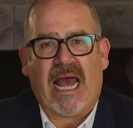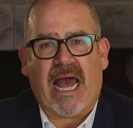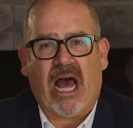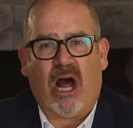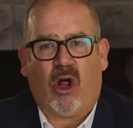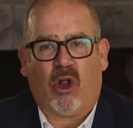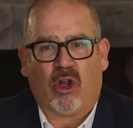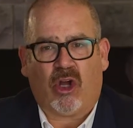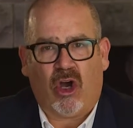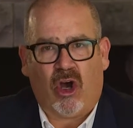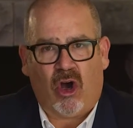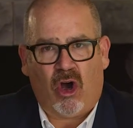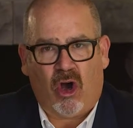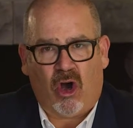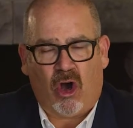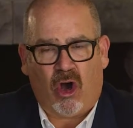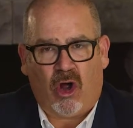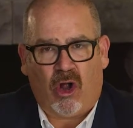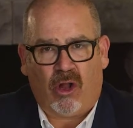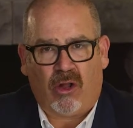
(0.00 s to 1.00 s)

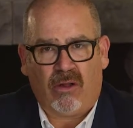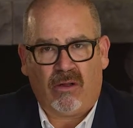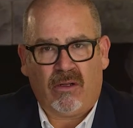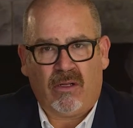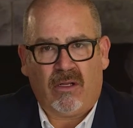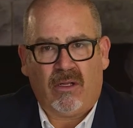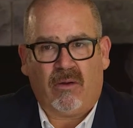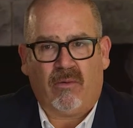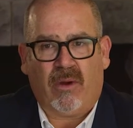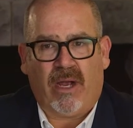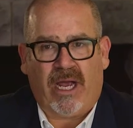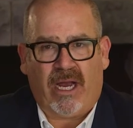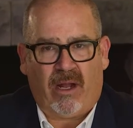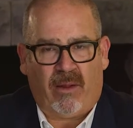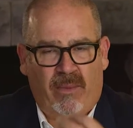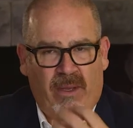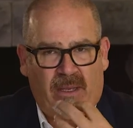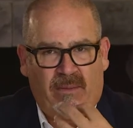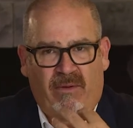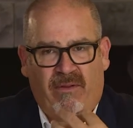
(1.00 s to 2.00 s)
alcohol, right?
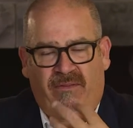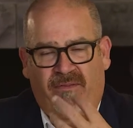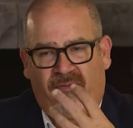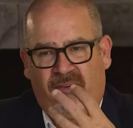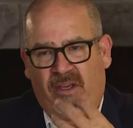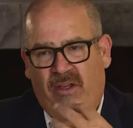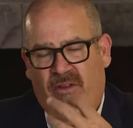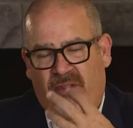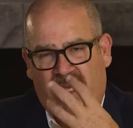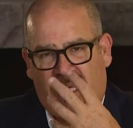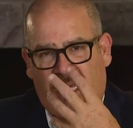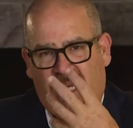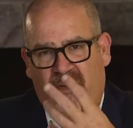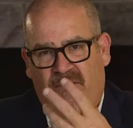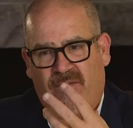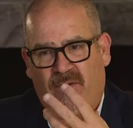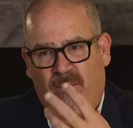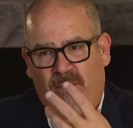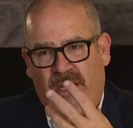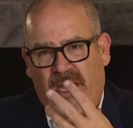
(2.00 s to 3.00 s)
I'll be able to feel the
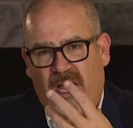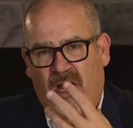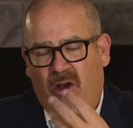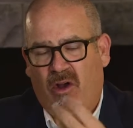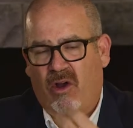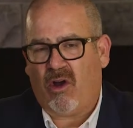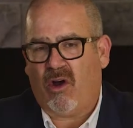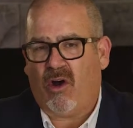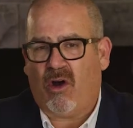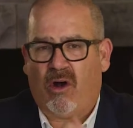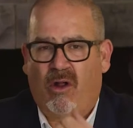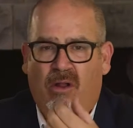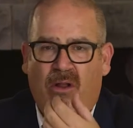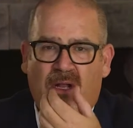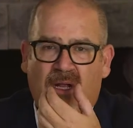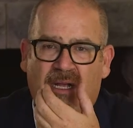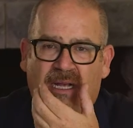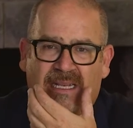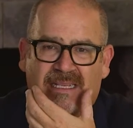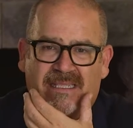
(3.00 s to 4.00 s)
heat from the alcohol.
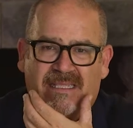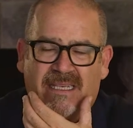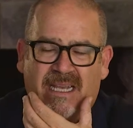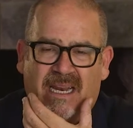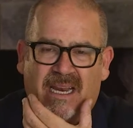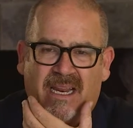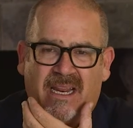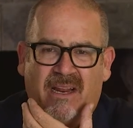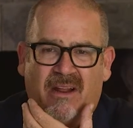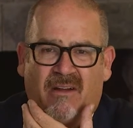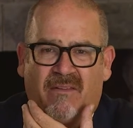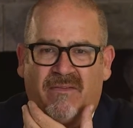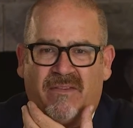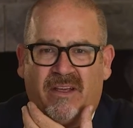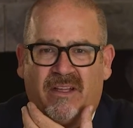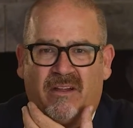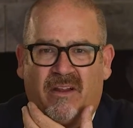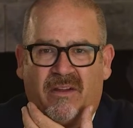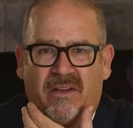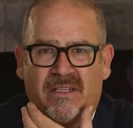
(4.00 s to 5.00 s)
Acidity I'll
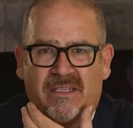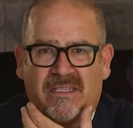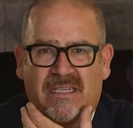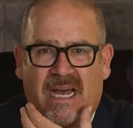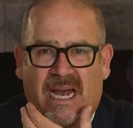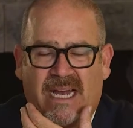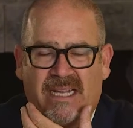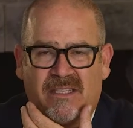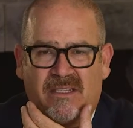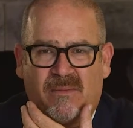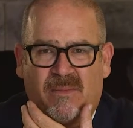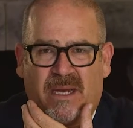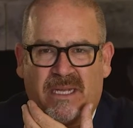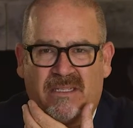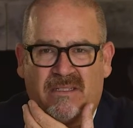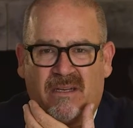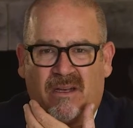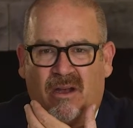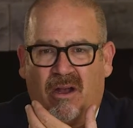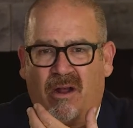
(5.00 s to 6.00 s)
feel on the sides of my
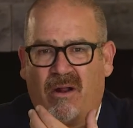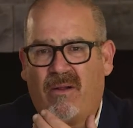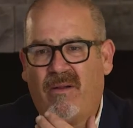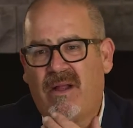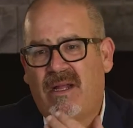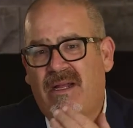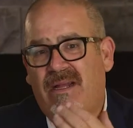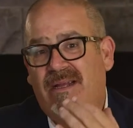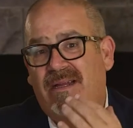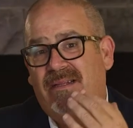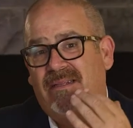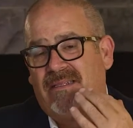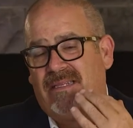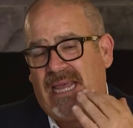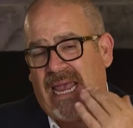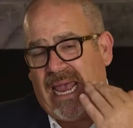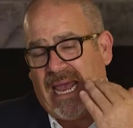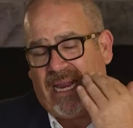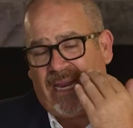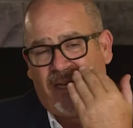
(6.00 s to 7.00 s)
tongue.
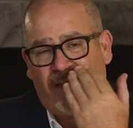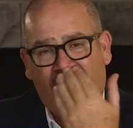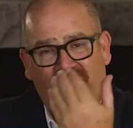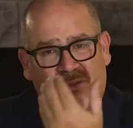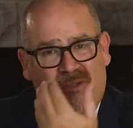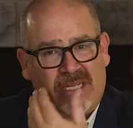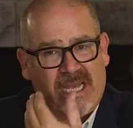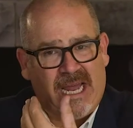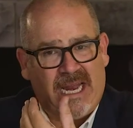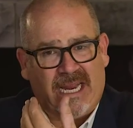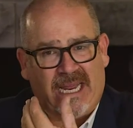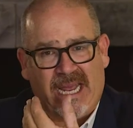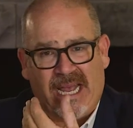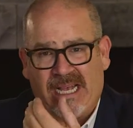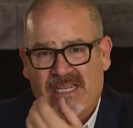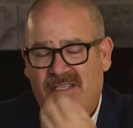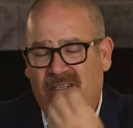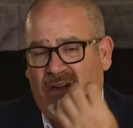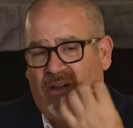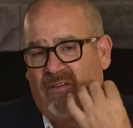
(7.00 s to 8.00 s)
Tannins or tannic
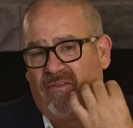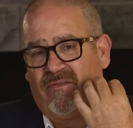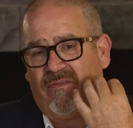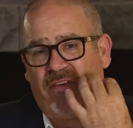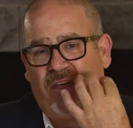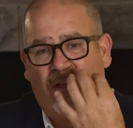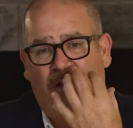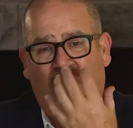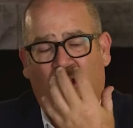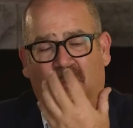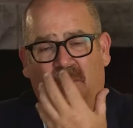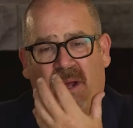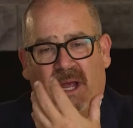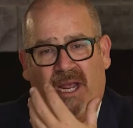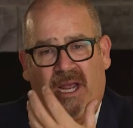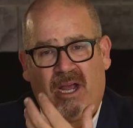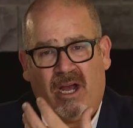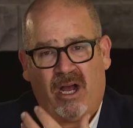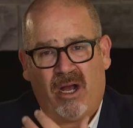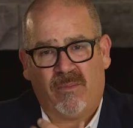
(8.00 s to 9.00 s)
acid I'll feel on my
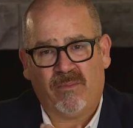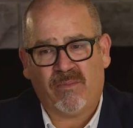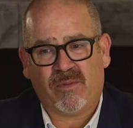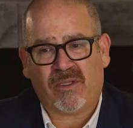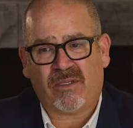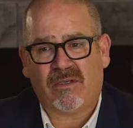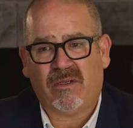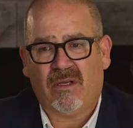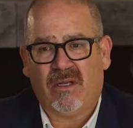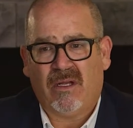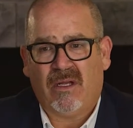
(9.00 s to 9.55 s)
gums.